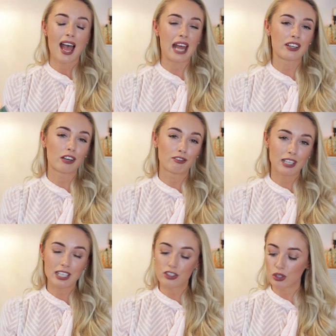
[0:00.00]
And I
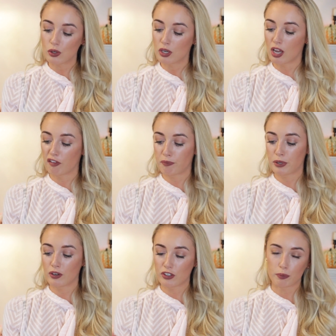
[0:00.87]
really do love
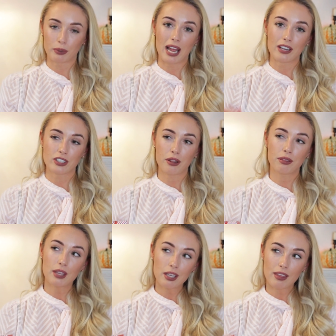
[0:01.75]
Pure as a brand. I
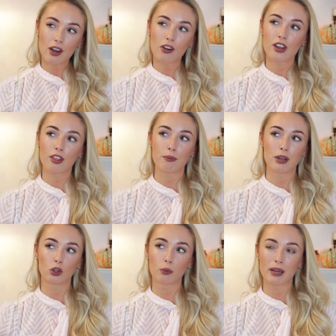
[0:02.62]
think they're another
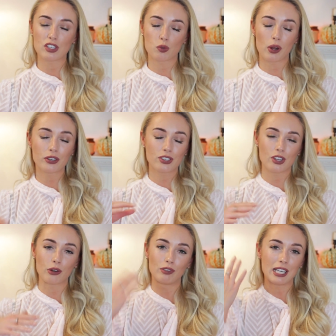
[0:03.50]
mineral based one,
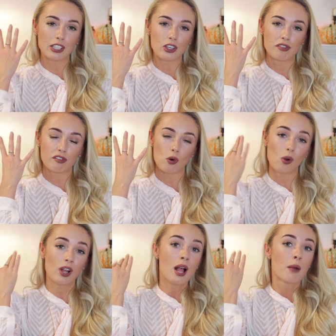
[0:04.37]
so really good
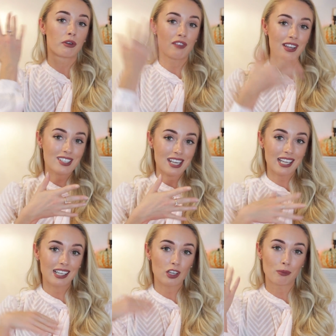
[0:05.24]
for
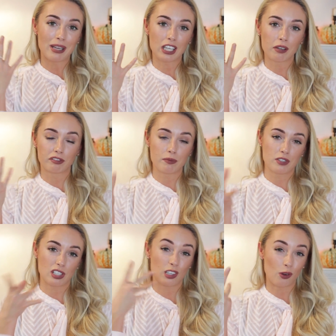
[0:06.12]
preventing your makeup from
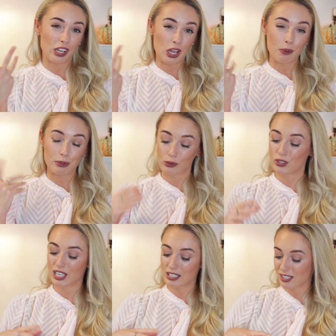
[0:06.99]
just clogging up your
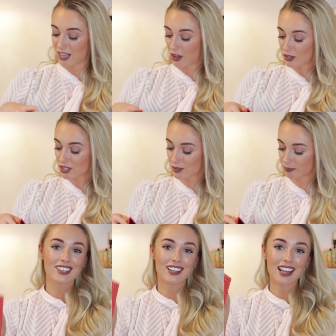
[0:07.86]
skin cells.
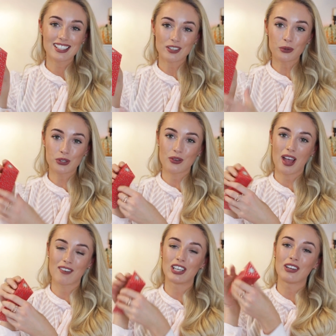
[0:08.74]
So let's also
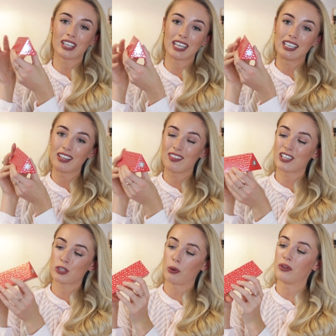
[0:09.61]
have a look in
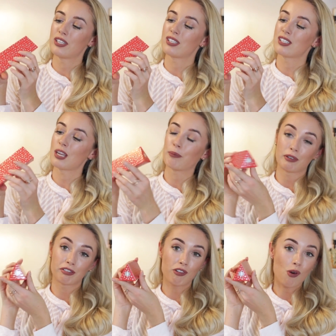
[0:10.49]
this one. This is
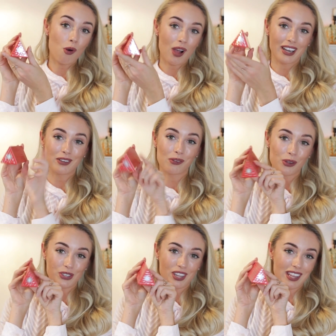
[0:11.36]
number four, and it
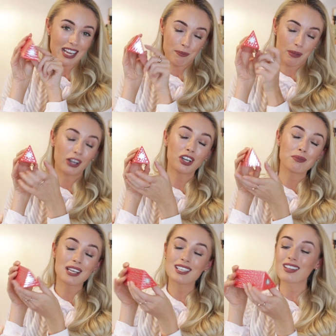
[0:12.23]
was the
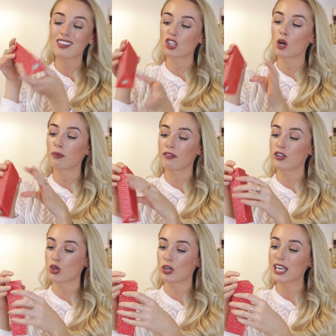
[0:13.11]
pyramid at the top of
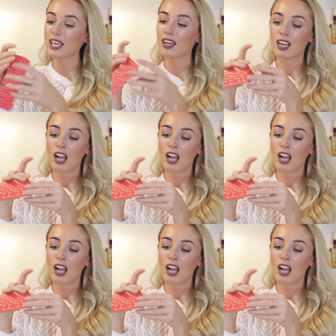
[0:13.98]
the tree.